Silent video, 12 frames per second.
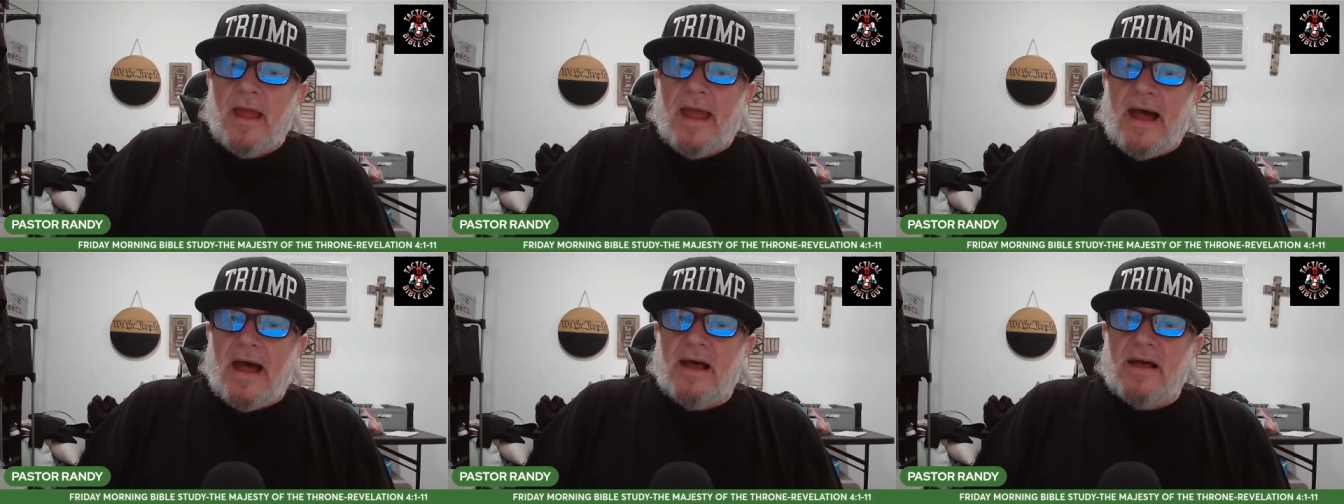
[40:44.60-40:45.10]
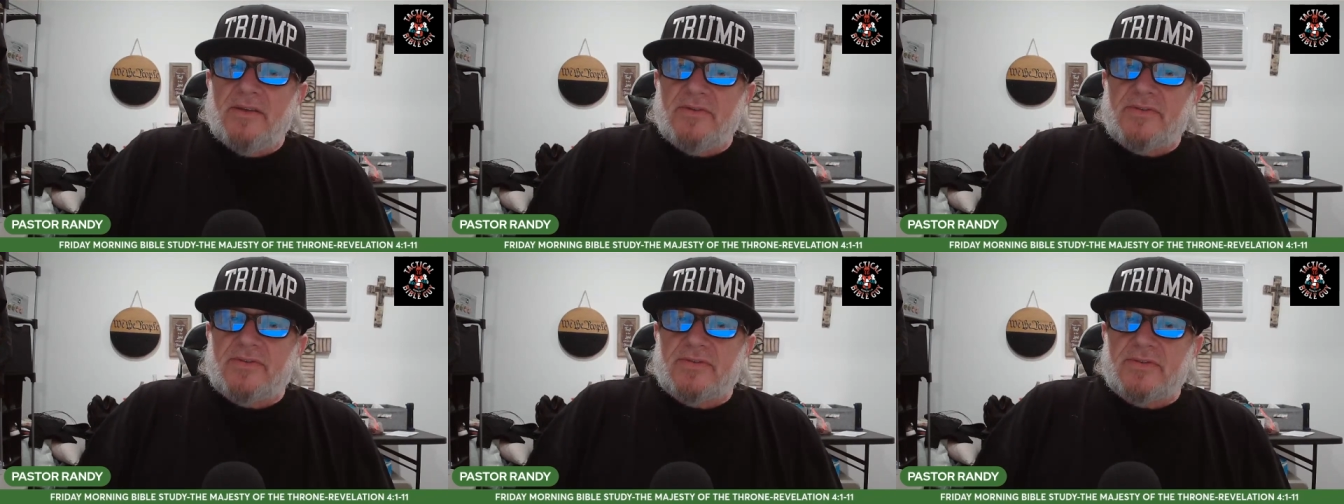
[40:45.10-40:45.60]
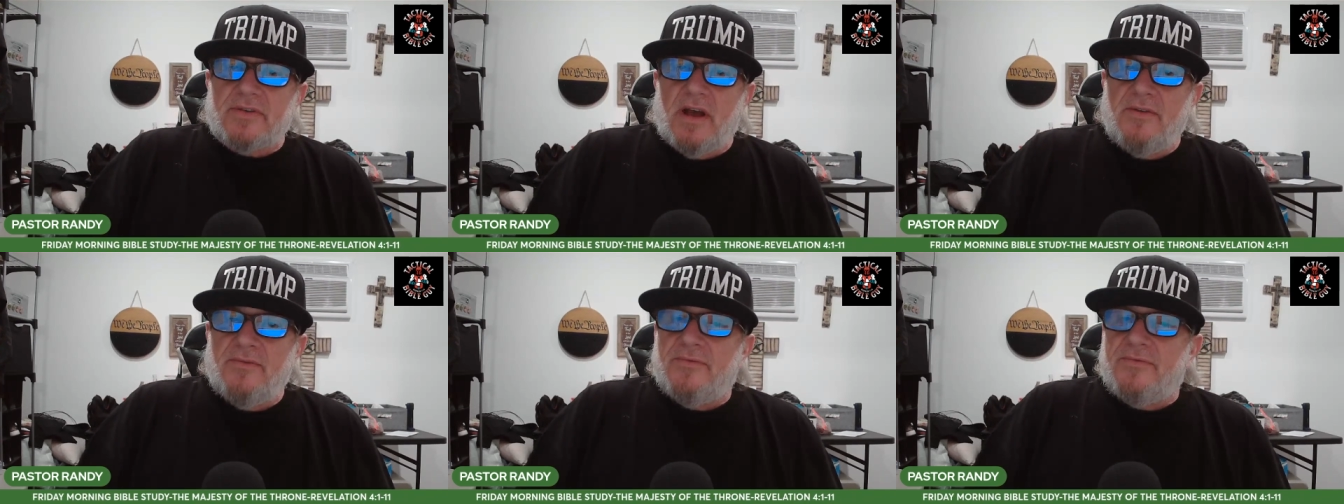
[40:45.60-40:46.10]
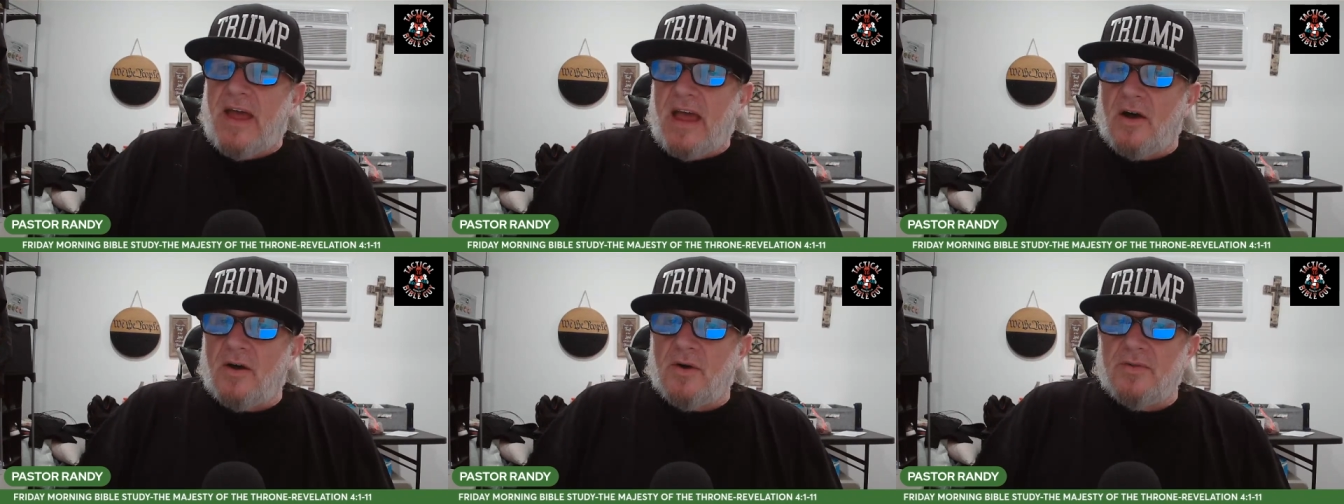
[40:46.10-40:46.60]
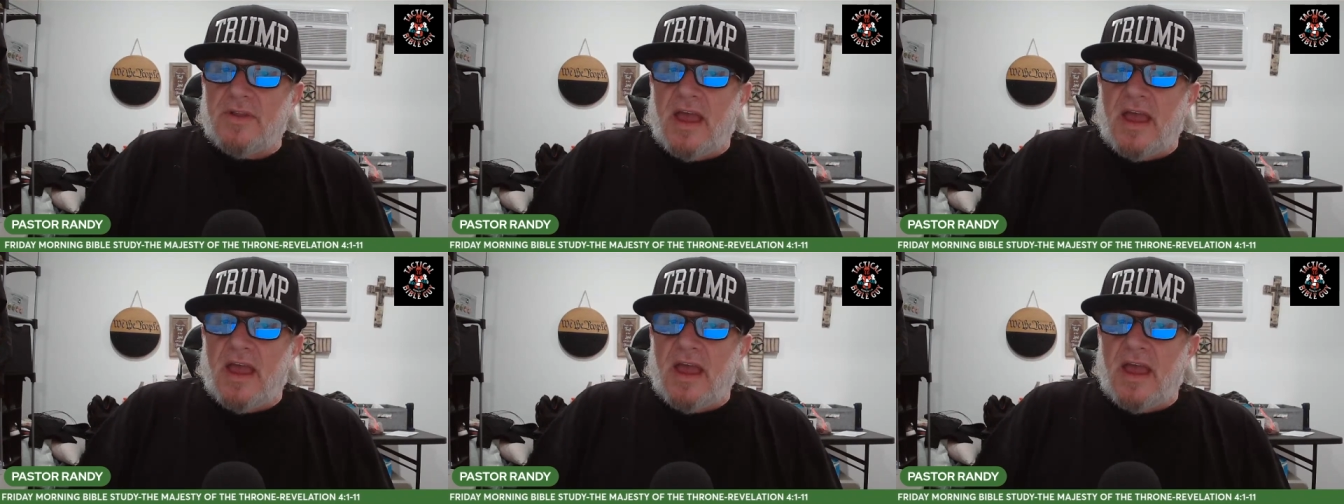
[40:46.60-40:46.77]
has unveiled